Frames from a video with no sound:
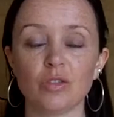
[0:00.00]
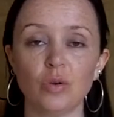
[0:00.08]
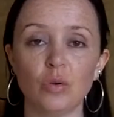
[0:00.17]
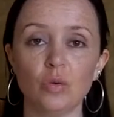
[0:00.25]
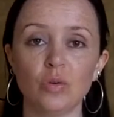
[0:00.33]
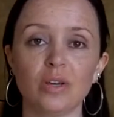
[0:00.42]

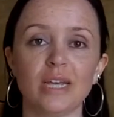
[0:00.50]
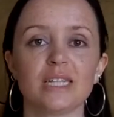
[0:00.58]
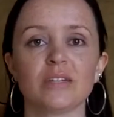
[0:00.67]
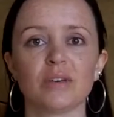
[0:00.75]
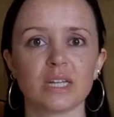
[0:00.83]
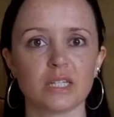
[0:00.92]
through
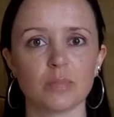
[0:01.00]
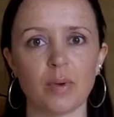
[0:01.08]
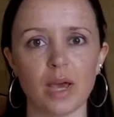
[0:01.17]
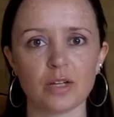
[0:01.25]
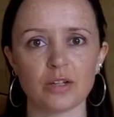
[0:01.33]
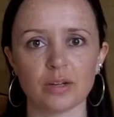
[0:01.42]
creative
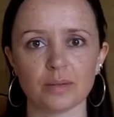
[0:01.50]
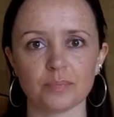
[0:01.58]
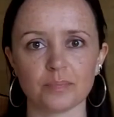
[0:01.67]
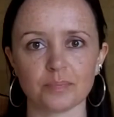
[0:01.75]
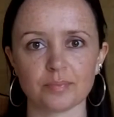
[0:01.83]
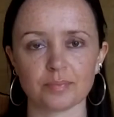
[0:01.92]

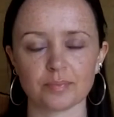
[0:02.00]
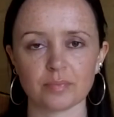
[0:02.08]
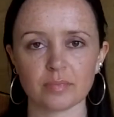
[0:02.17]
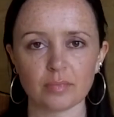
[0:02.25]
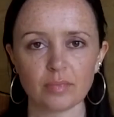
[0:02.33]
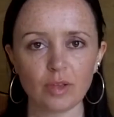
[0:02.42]
expression,
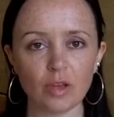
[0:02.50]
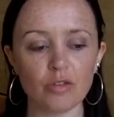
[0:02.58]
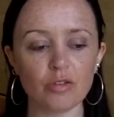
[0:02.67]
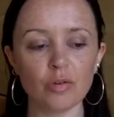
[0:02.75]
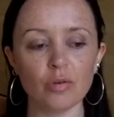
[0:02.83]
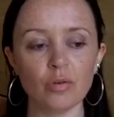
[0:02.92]

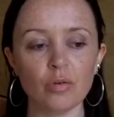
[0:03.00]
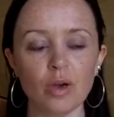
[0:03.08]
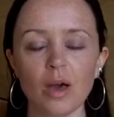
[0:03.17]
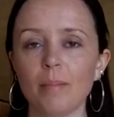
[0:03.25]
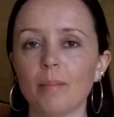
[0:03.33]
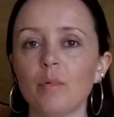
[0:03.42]
through
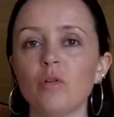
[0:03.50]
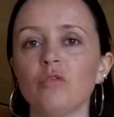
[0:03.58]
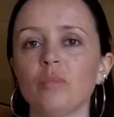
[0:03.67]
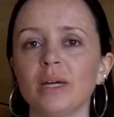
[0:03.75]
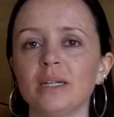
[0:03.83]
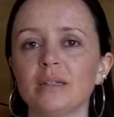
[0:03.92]

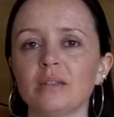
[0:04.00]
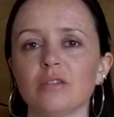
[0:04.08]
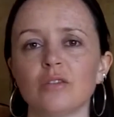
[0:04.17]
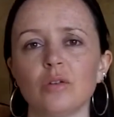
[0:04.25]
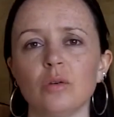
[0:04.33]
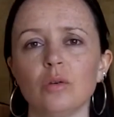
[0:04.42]
movement,
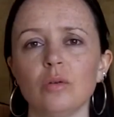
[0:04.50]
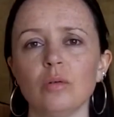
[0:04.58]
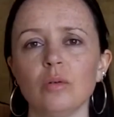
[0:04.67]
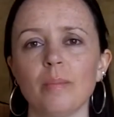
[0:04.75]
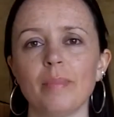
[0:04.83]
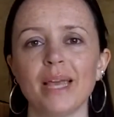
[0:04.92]

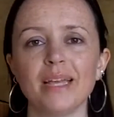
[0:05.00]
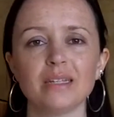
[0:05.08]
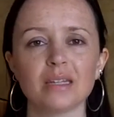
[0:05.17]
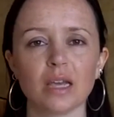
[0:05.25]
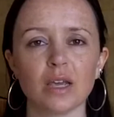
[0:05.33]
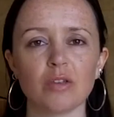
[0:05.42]
through
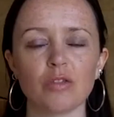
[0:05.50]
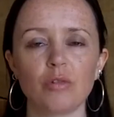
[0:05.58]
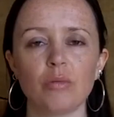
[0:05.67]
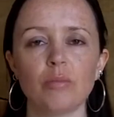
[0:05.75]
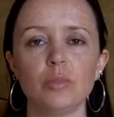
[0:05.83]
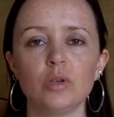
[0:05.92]
painting,
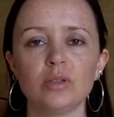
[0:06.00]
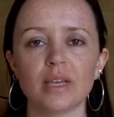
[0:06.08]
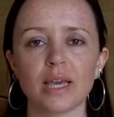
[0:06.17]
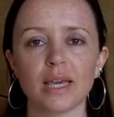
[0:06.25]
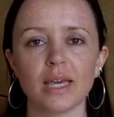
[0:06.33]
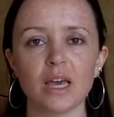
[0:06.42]
through
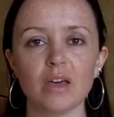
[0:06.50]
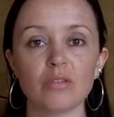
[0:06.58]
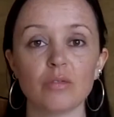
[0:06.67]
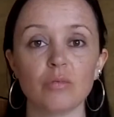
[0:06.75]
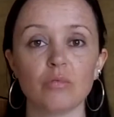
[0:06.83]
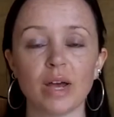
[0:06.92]
music,
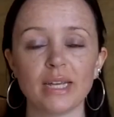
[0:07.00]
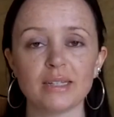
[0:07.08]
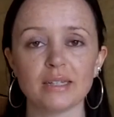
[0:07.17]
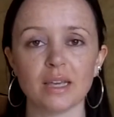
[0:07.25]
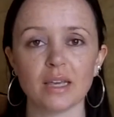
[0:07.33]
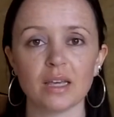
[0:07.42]
through
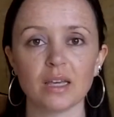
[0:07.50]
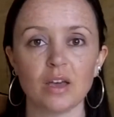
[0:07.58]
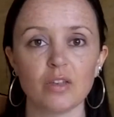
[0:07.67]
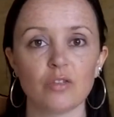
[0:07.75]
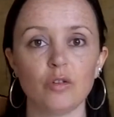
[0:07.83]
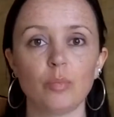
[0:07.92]
writing,
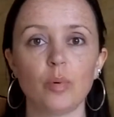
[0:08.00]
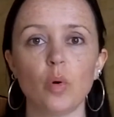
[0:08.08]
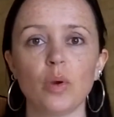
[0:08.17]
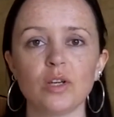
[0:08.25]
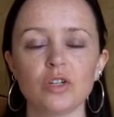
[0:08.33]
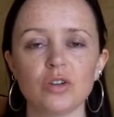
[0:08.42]
through
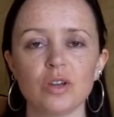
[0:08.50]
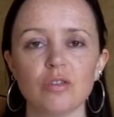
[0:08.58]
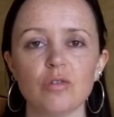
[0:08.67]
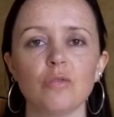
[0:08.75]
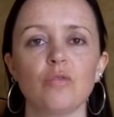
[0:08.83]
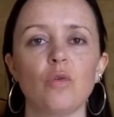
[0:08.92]
poetry,
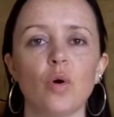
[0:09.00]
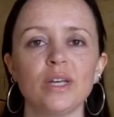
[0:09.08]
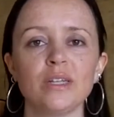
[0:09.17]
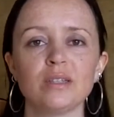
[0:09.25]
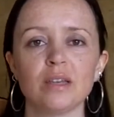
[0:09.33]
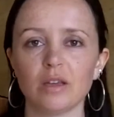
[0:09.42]
through
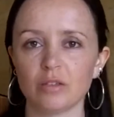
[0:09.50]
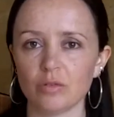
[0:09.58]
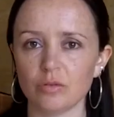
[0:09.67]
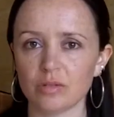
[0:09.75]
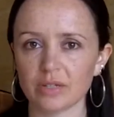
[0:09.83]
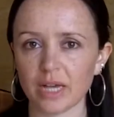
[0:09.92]
voice,
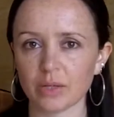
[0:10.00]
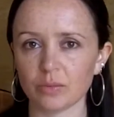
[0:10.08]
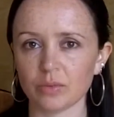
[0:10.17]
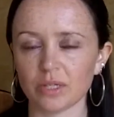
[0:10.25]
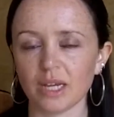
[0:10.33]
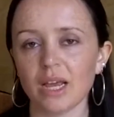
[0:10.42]
through
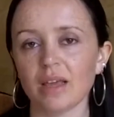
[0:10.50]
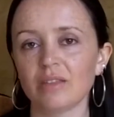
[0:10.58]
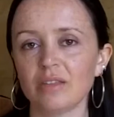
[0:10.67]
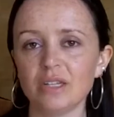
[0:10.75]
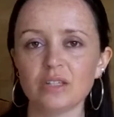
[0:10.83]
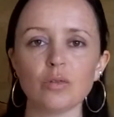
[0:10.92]
sound.
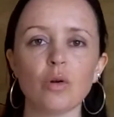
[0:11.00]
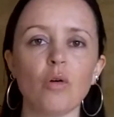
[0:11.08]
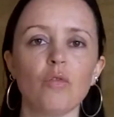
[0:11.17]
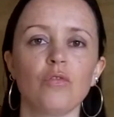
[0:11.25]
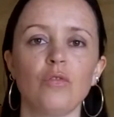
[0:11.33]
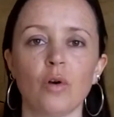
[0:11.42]
These are
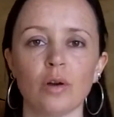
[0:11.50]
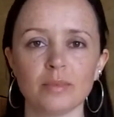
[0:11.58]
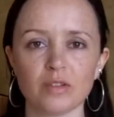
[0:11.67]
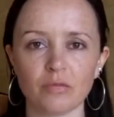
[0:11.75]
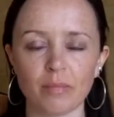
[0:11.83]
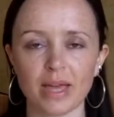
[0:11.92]
all
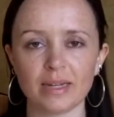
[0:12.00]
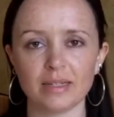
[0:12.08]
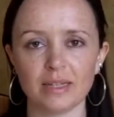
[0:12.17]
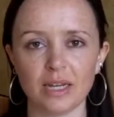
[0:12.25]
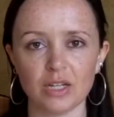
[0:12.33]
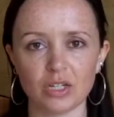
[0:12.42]
forms of
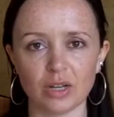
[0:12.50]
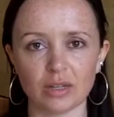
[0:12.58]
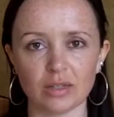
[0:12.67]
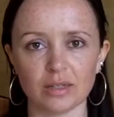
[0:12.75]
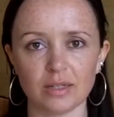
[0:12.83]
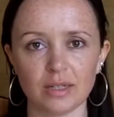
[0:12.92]

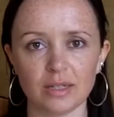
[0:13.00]
meditation